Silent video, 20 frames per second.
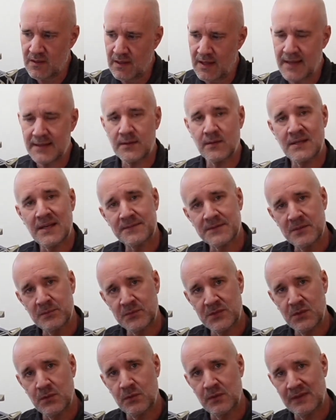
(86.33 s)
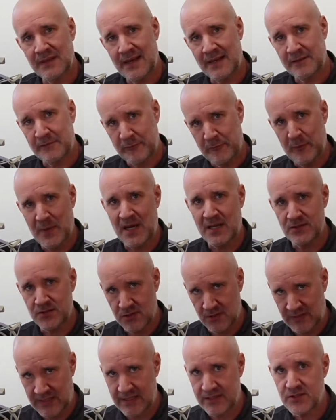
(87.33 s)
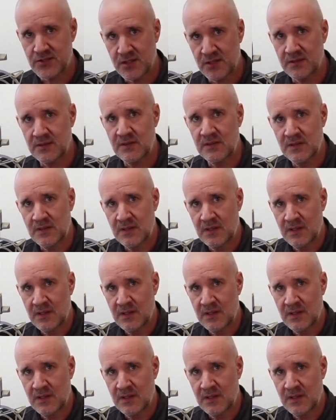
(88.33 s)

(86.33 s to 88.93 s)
I don't have to do a lot of modulation.